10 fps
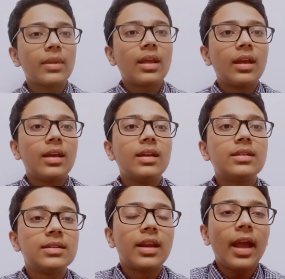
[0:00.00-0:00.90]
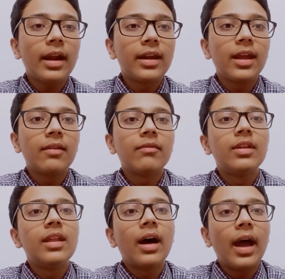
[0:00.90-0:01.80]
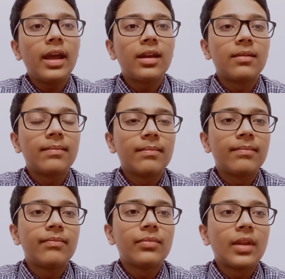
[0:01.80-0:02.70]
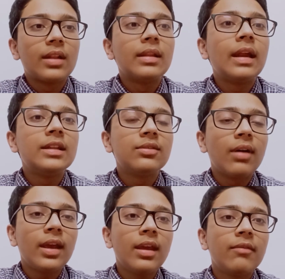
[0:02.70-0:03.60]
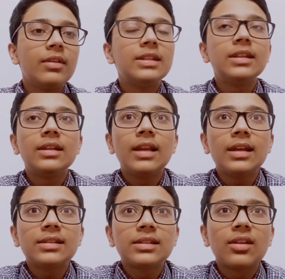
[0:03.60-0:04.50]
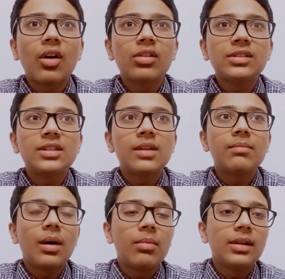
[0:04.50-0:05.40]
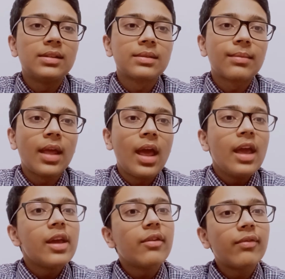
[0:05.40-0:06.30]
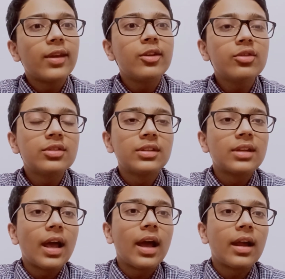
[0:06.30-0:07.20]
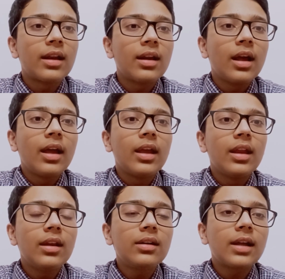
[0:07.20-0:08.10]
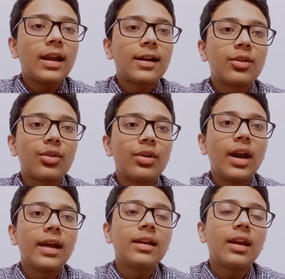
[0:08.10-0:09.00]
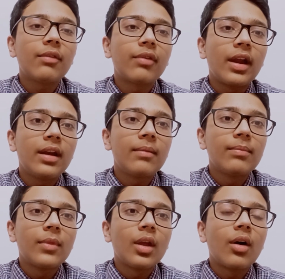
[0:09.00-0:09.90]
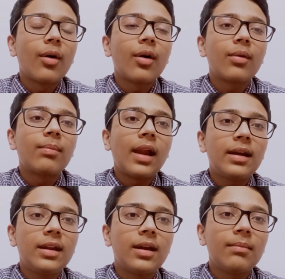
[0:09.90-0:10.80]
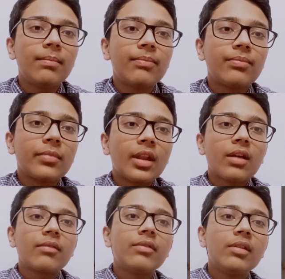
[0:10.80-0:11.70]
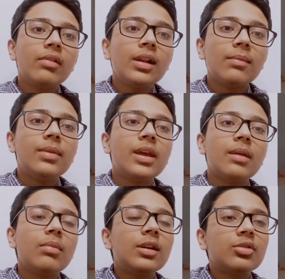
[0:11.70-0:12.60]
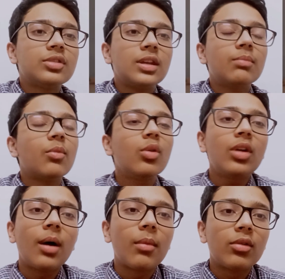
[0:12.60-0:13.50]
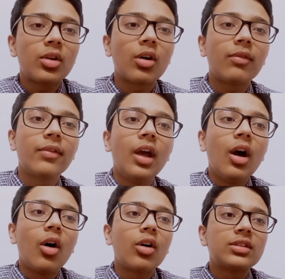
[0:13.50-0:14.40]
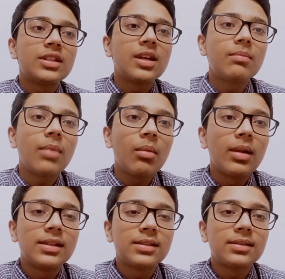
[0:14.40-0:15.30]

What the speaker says: is reacting with the iron. That is why we see less oxygen bubbles. If we use an inert electrode like graphite or platinum, we will be able to see more amount of oxygen bubbles.